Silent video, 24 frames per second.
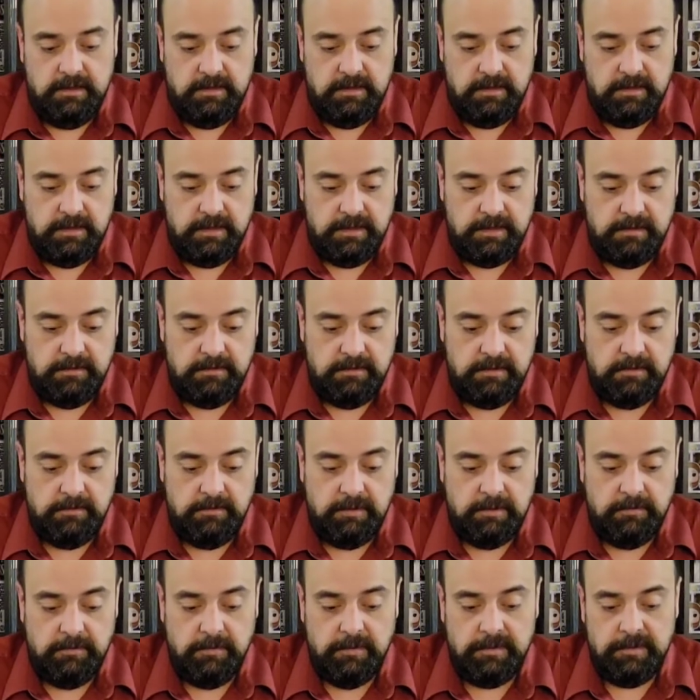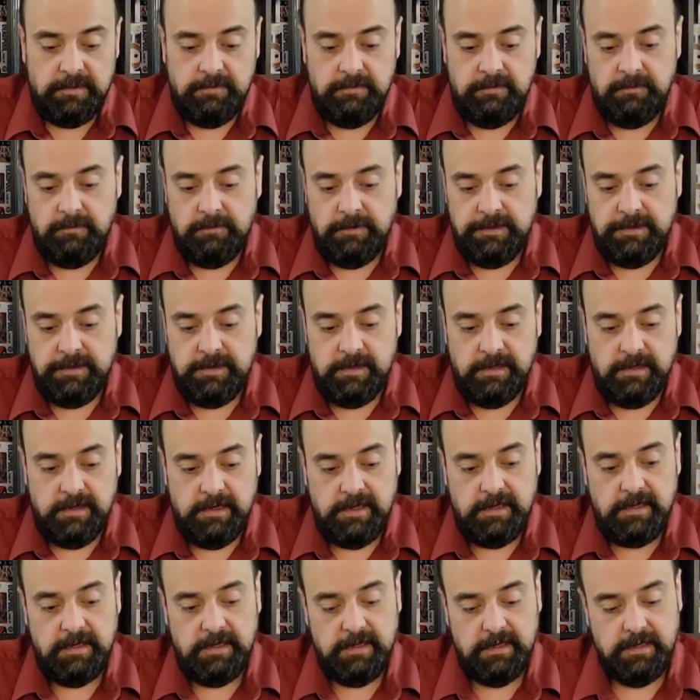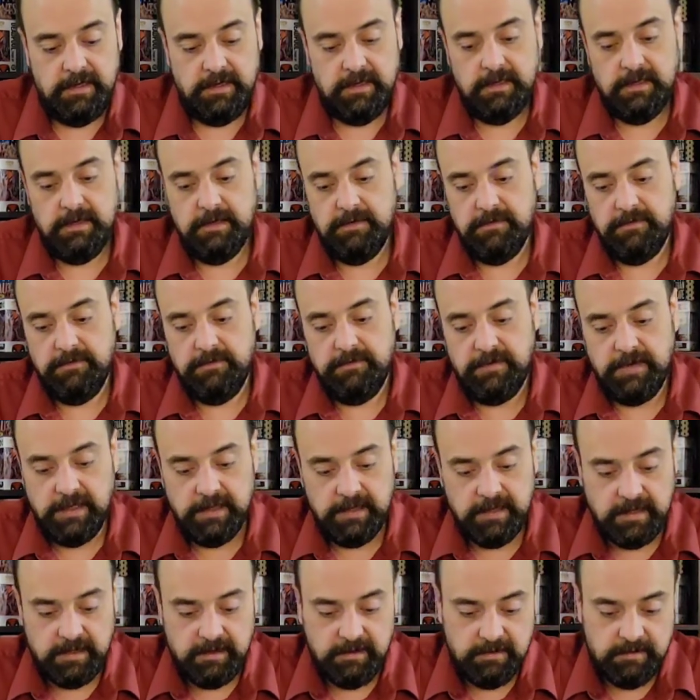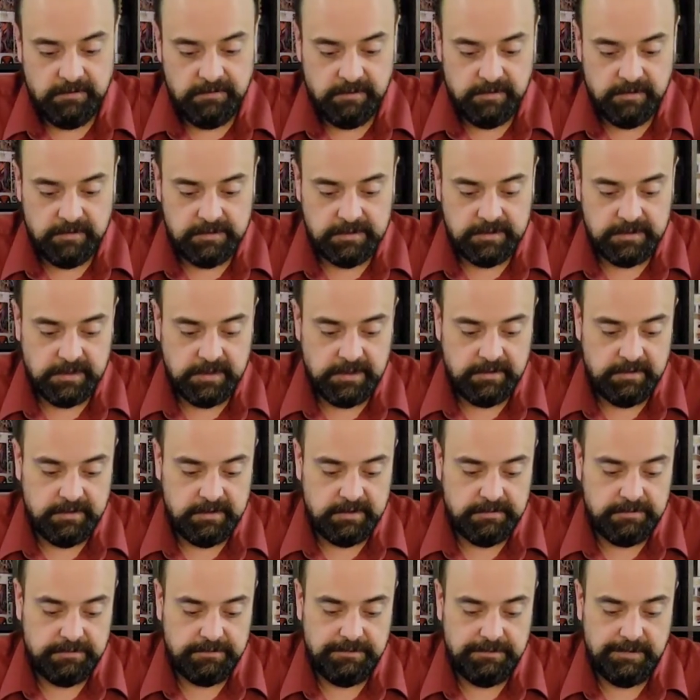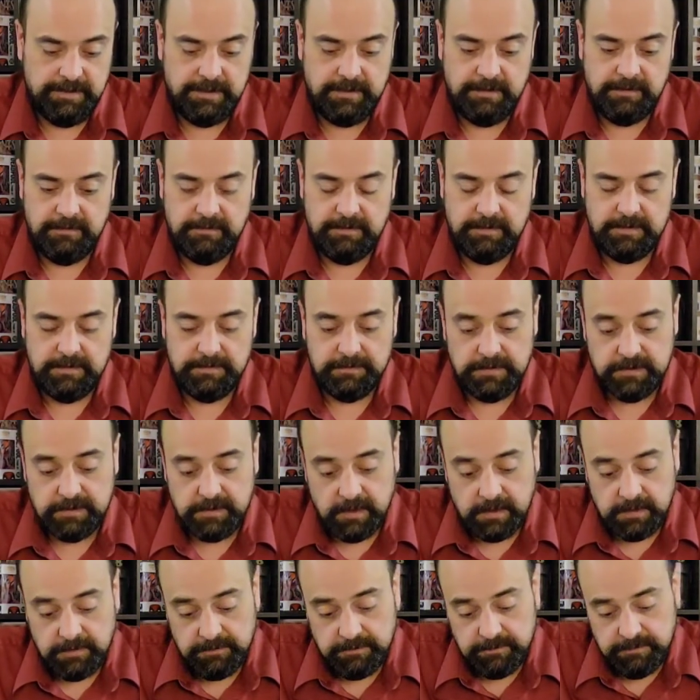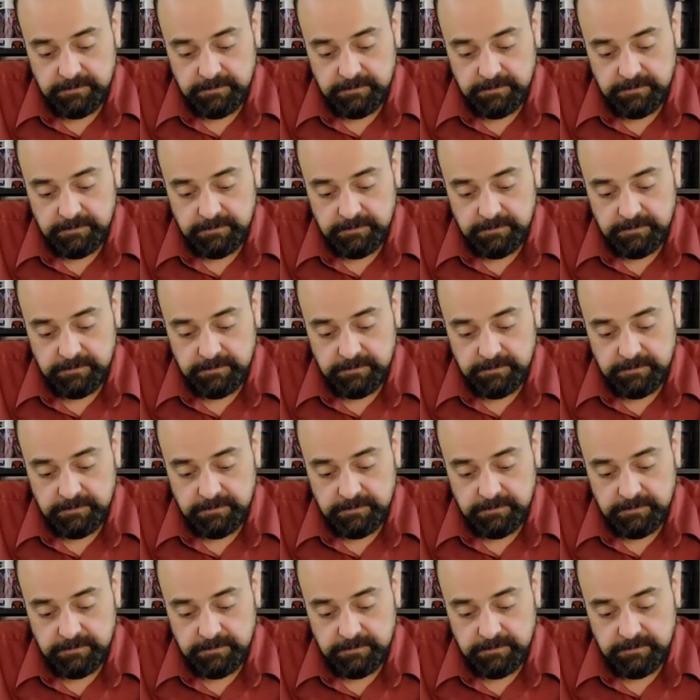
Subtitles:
I don't know what we're doing with the Valiant universe. It's just kind of...